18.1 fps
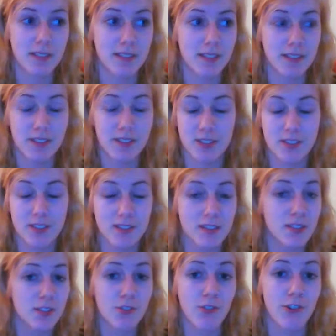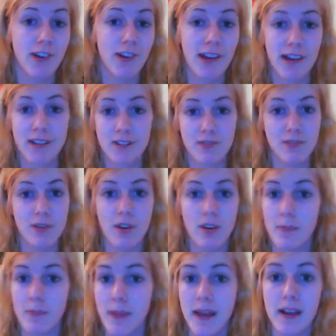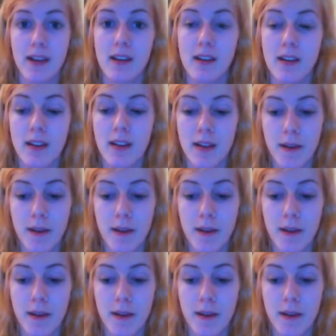storylines are a lot better.